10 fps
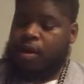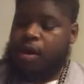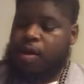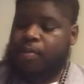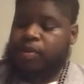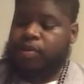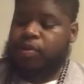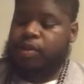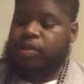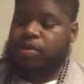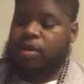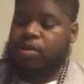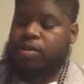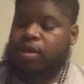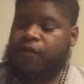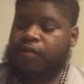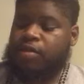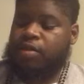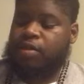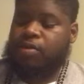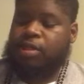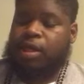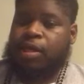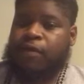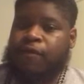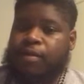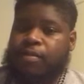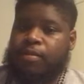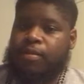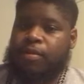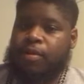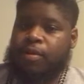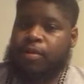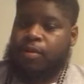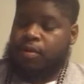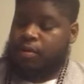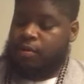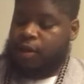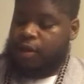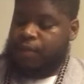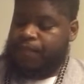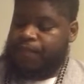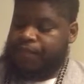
Uh, but the Lord is long suffering to those that love Him. Okay?